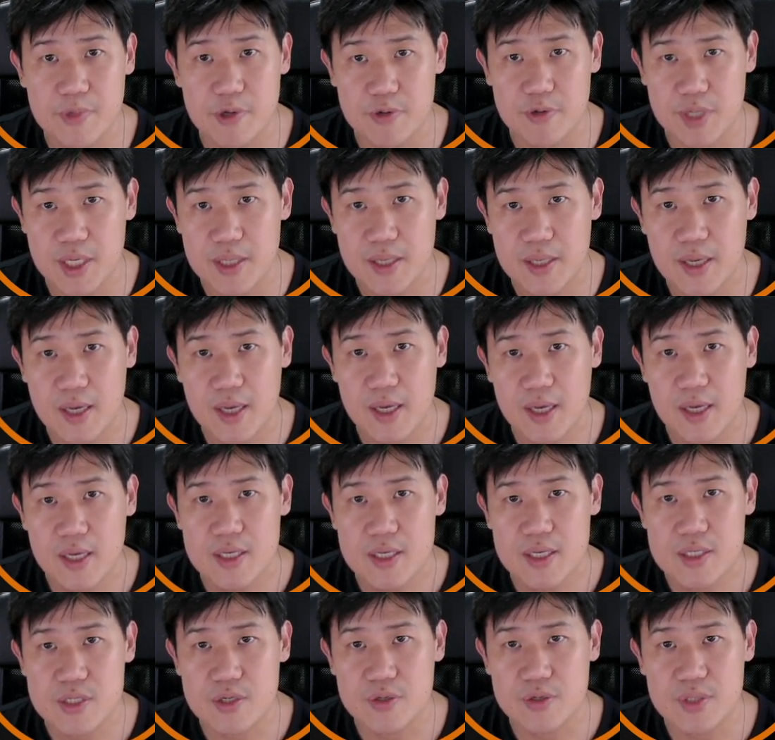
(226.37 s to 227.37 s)
Okay,
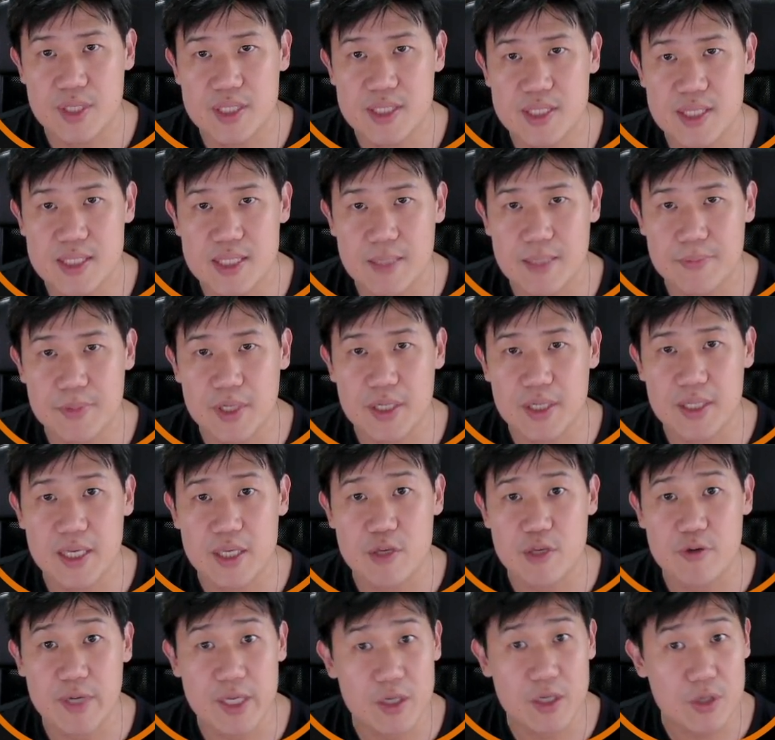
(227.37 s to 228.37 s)
so this is something
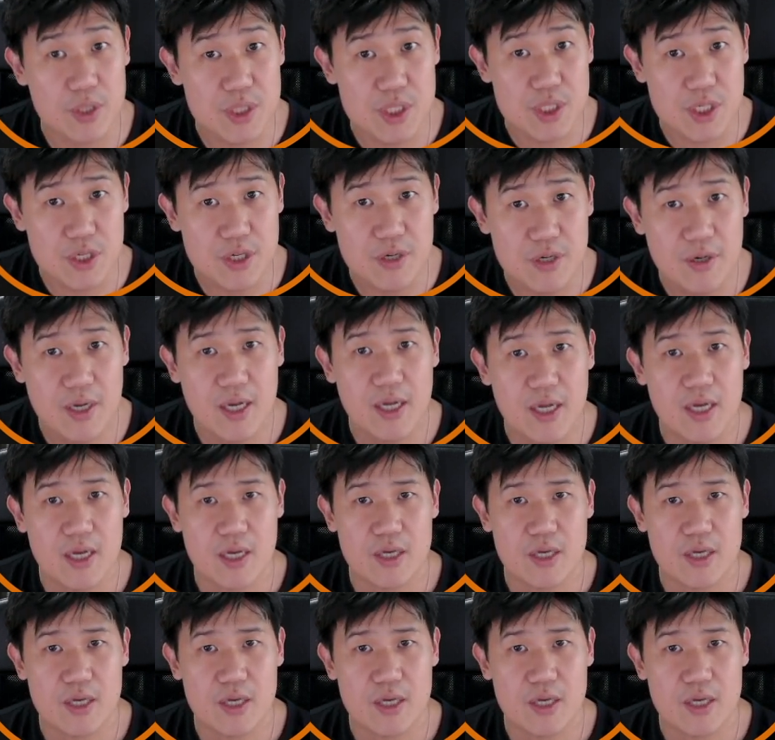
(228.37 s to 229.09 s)
that you can consider.